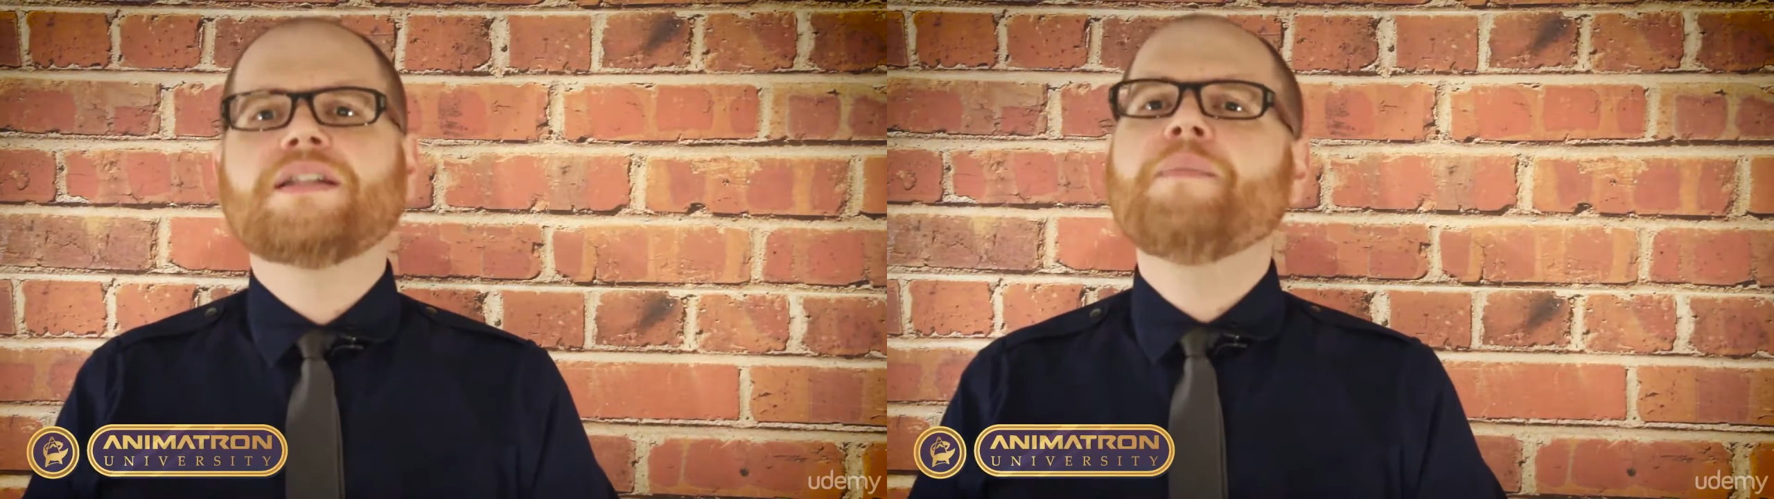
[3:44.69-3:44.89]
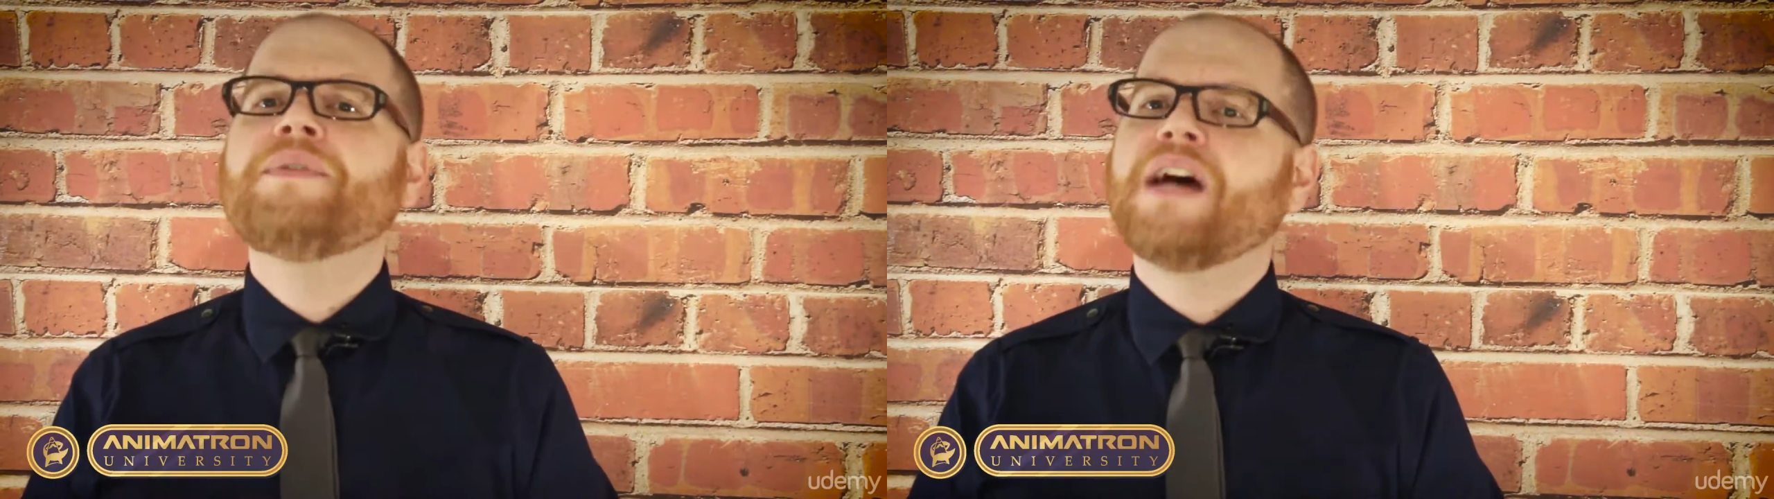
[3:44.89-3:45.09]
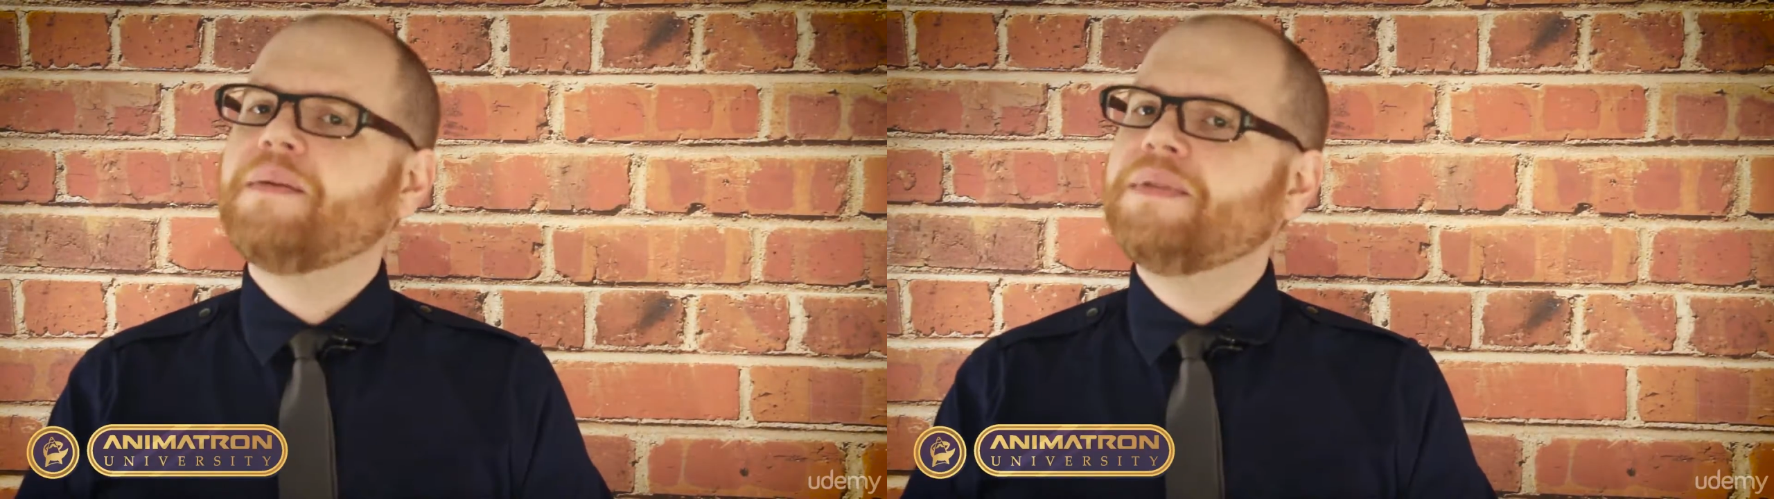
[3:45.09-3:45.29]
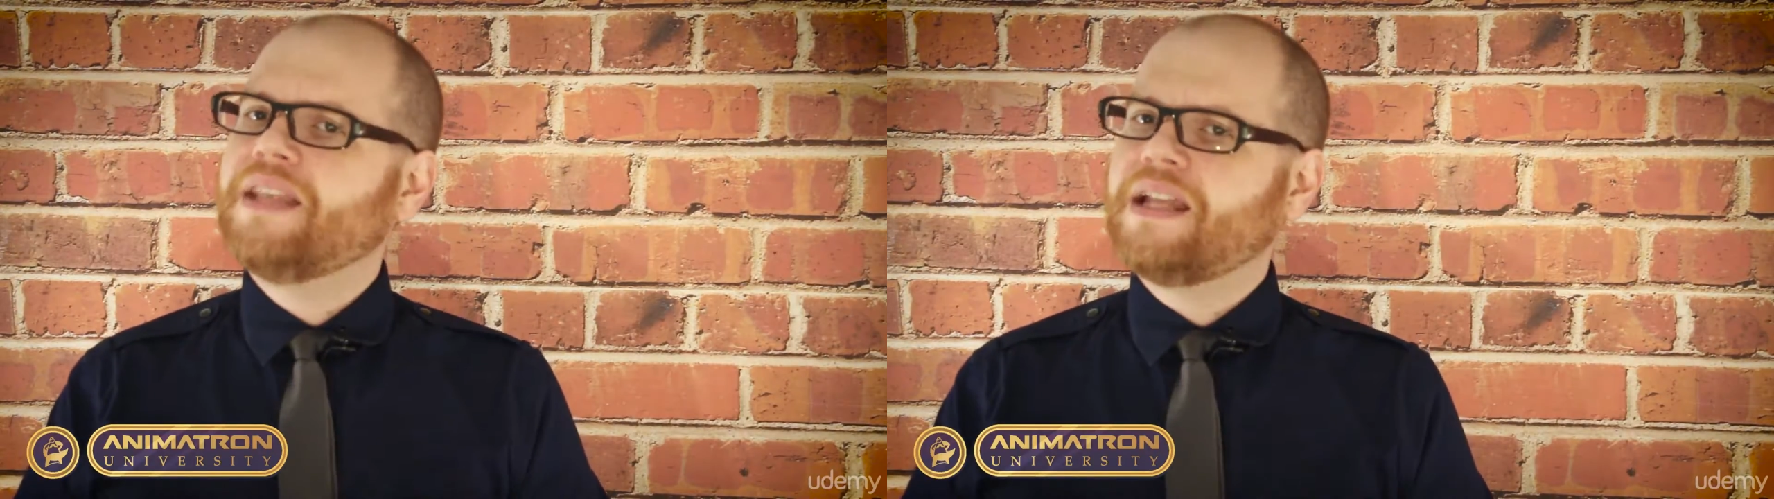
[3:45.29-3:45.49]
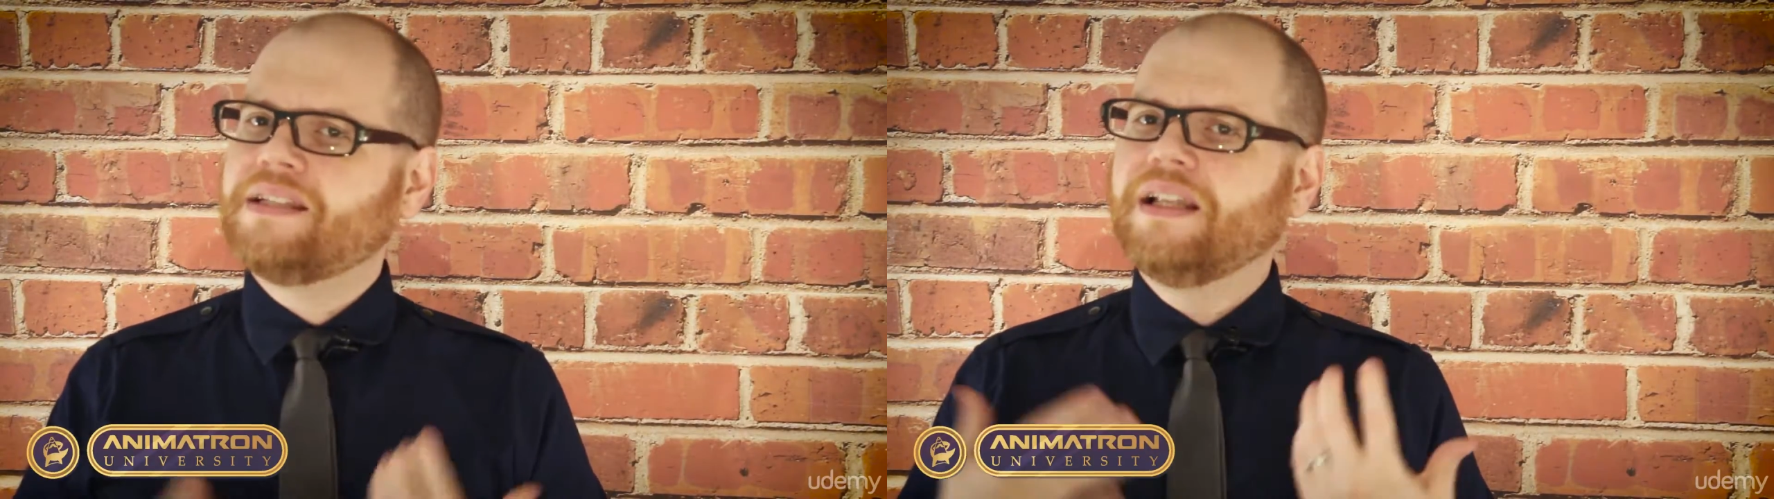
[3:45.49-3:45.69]

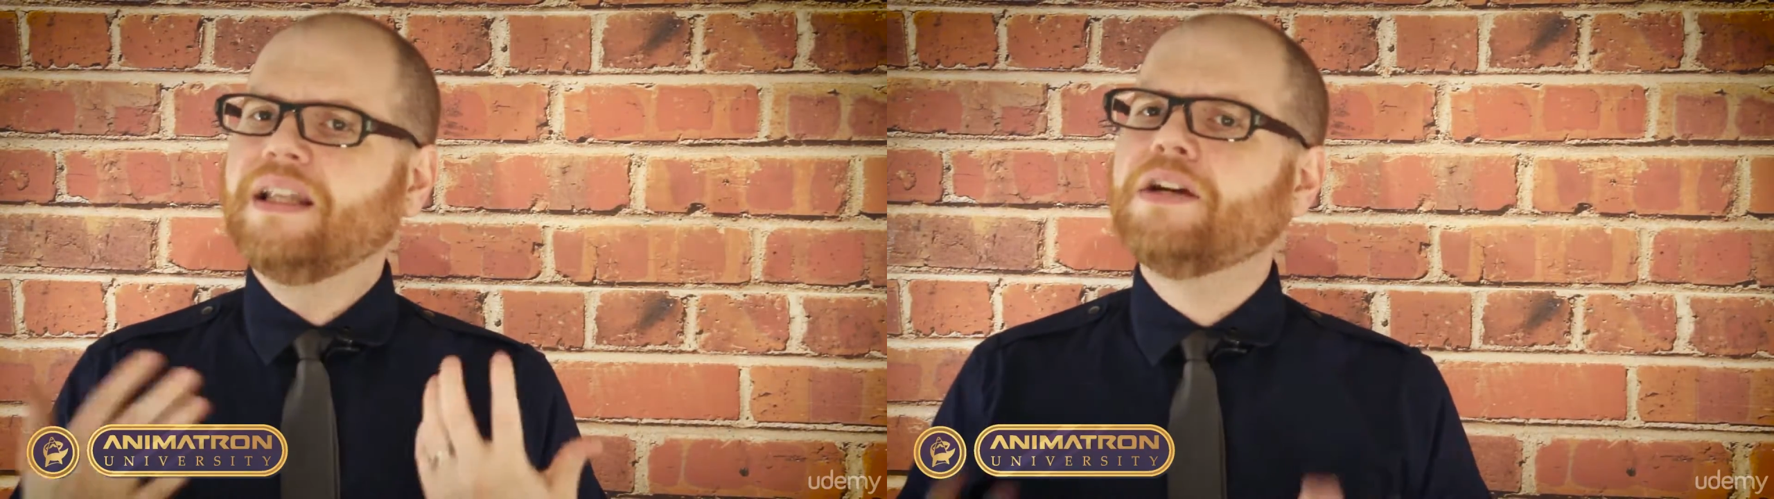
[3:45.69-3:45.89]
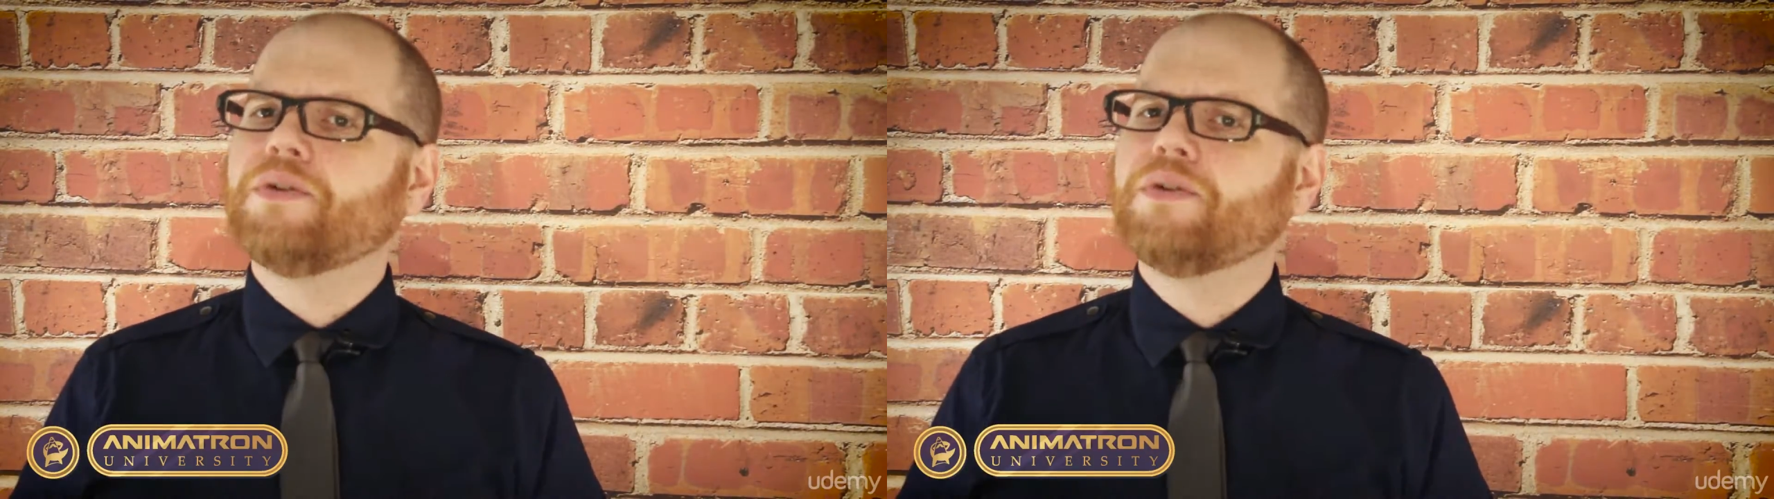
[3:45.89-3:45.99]
Sometimes that's a